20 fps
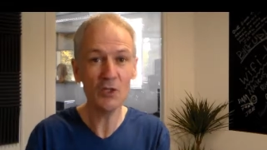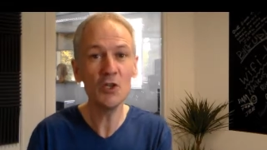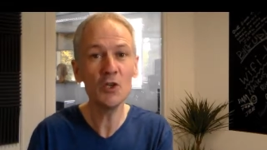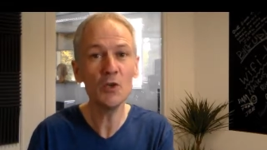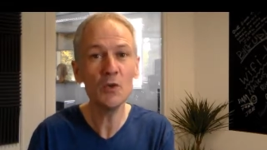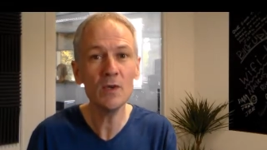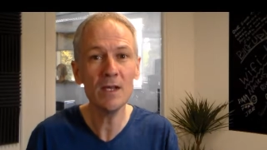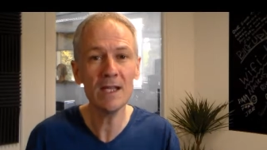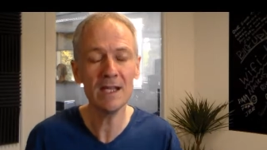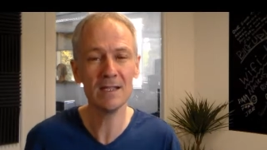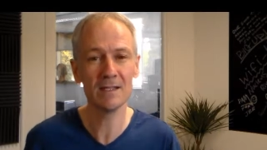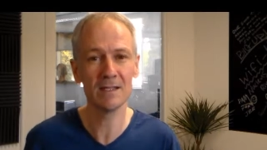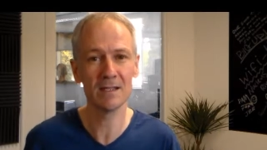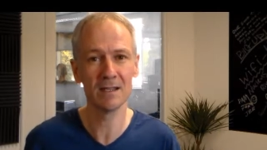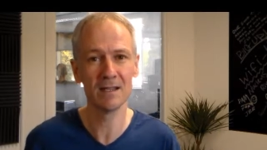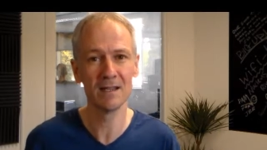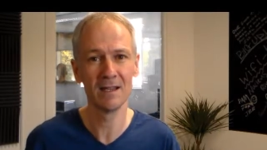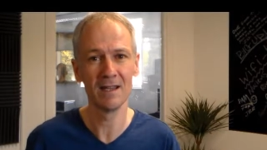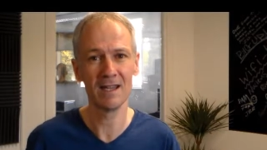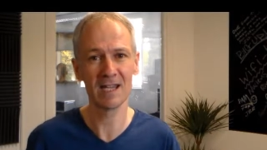You need
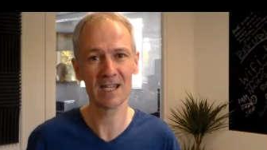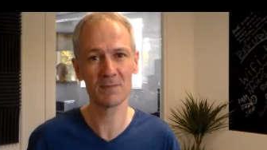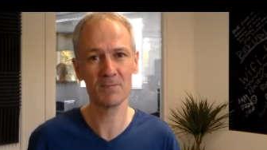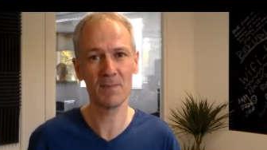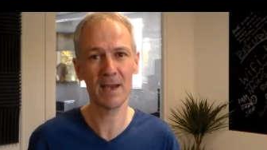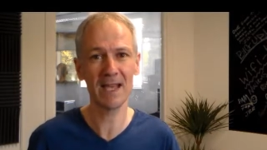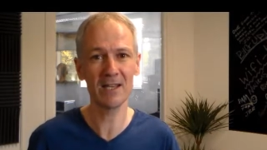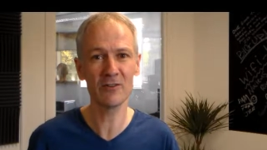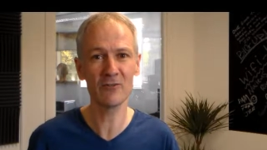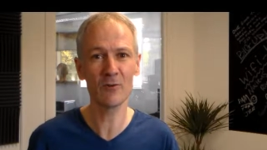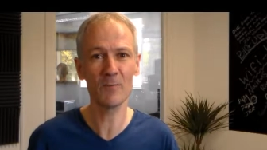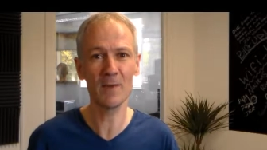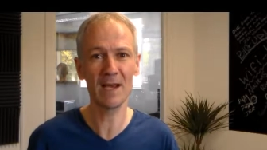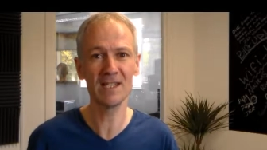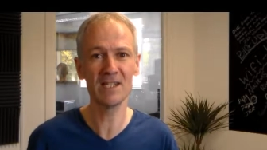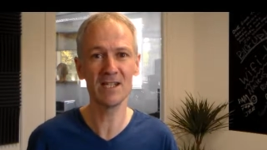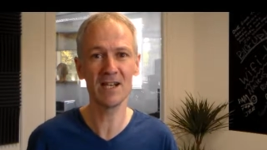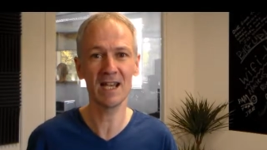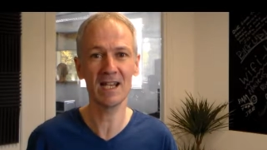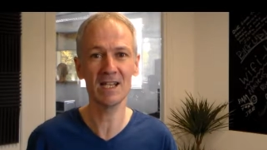to expand your
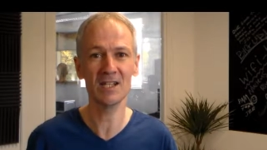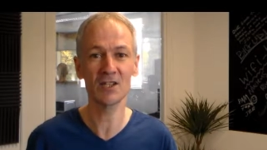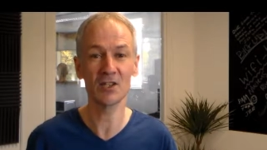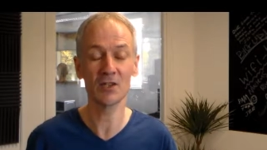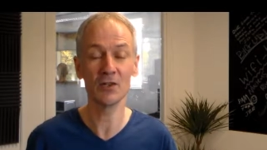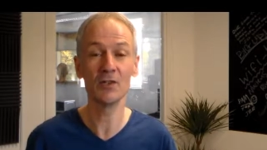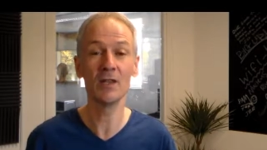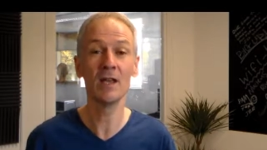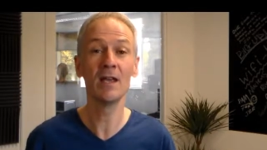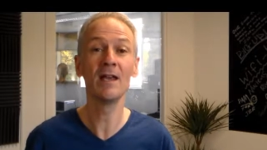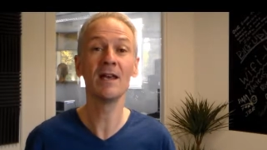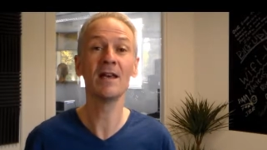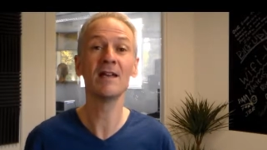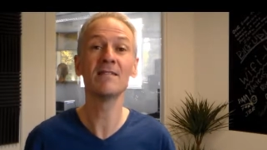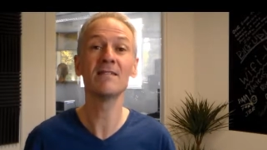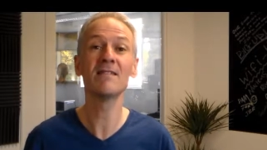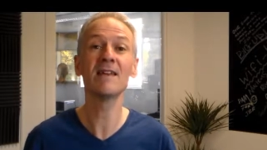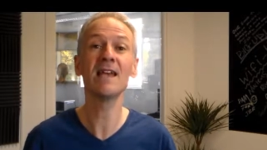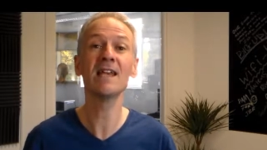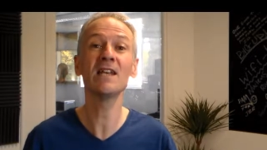imagination
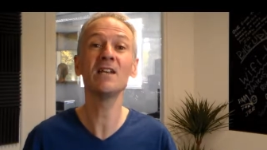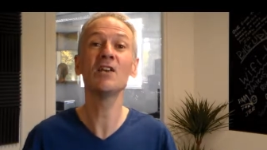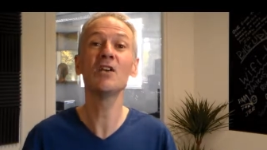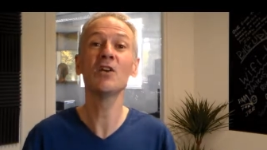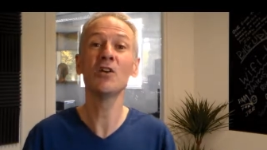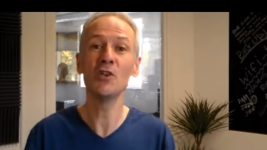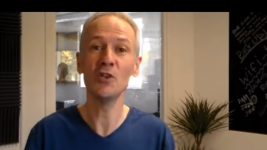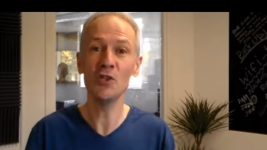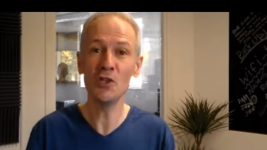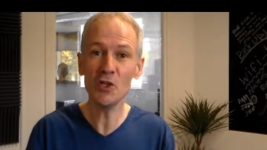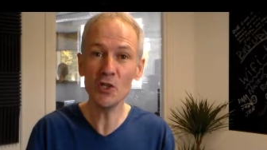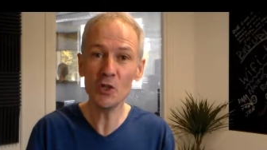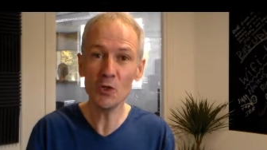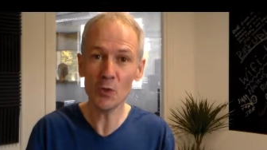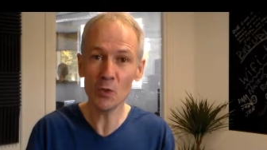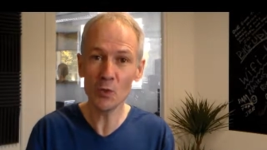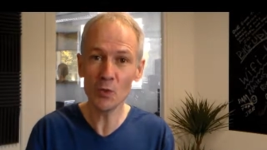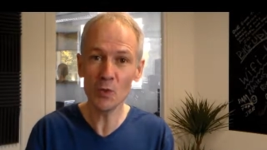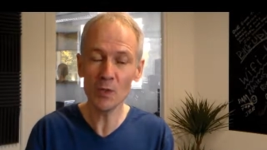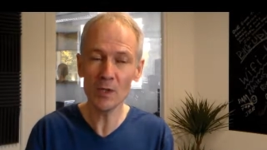and then
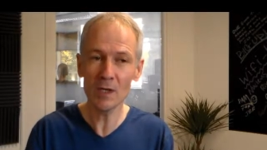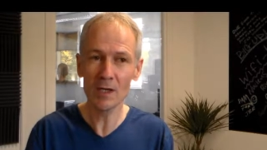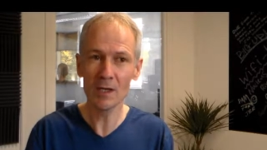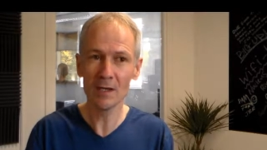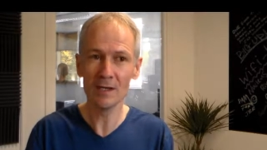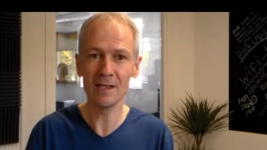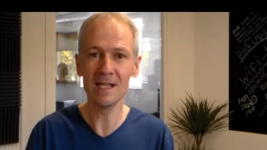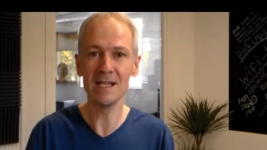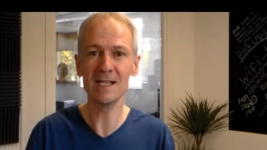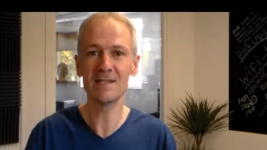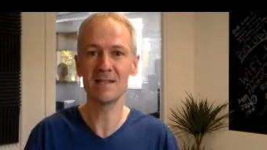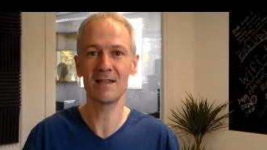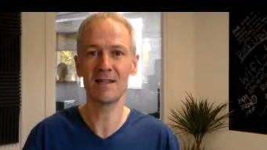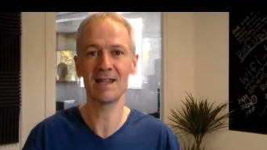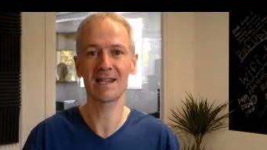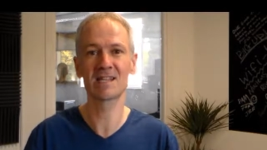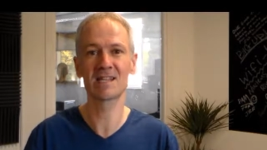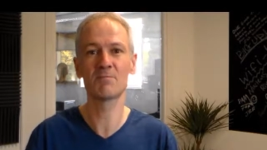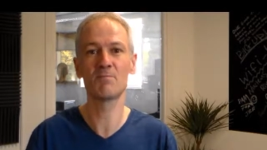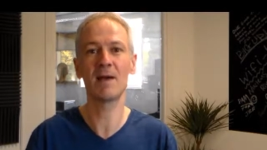you need
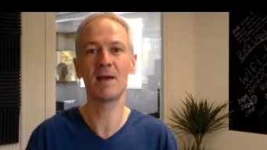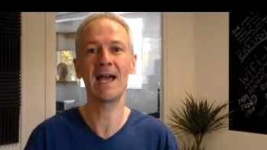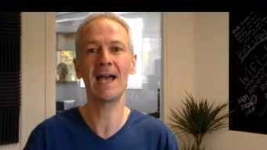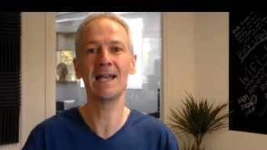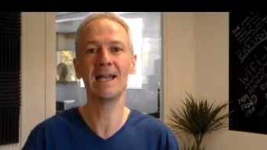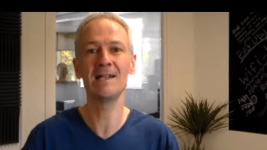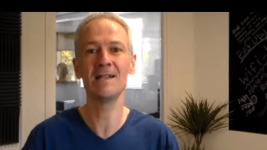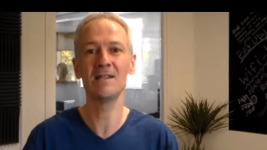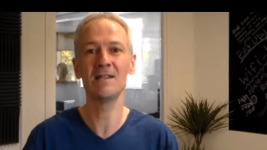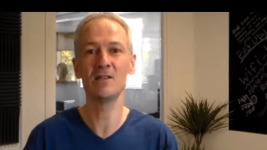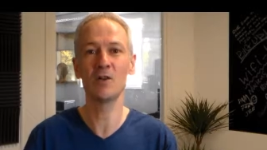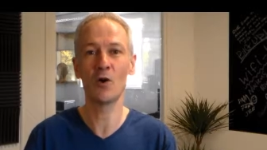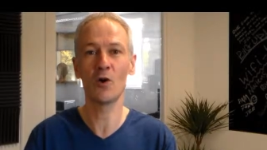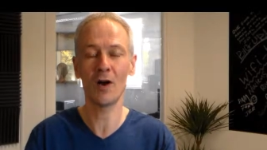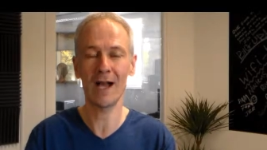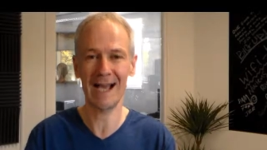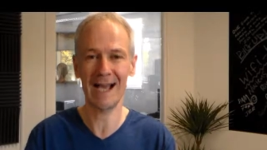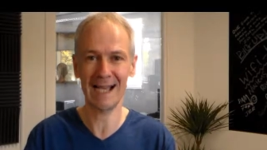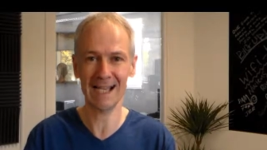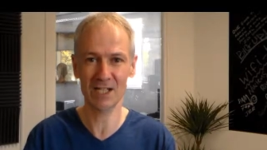to expand
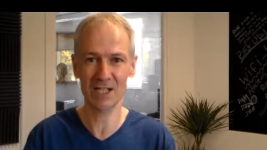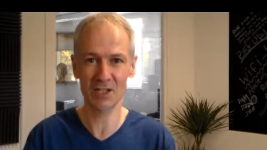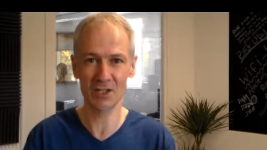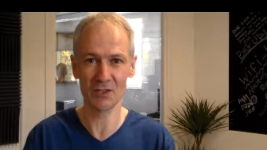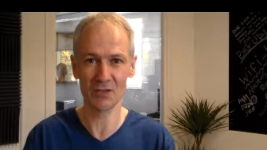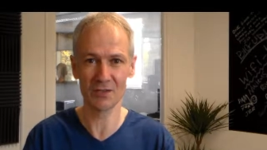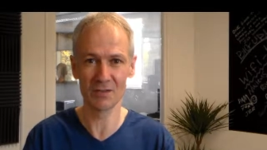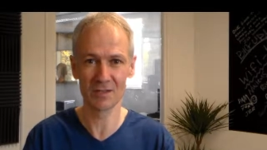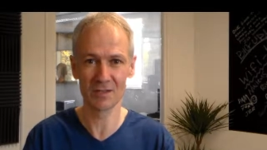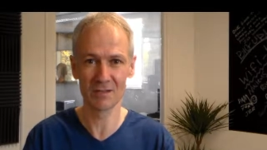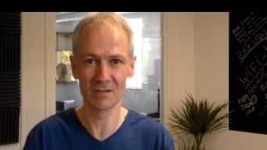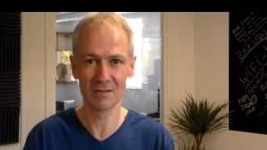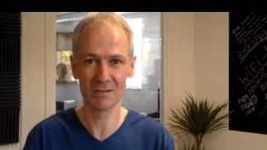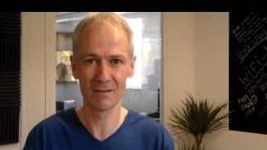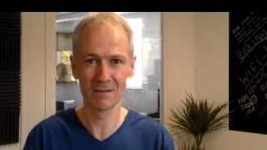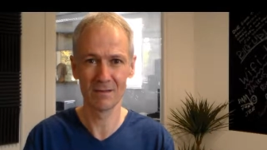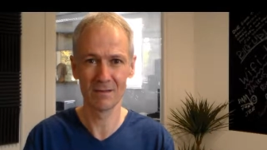your actions.